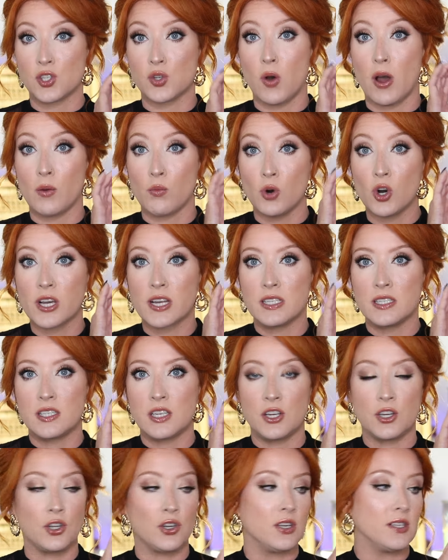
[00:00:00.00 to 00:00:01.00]
so I will
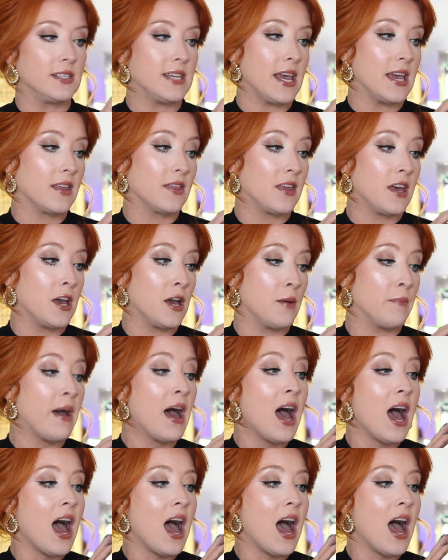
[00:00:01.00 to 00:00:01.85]
continue to take them.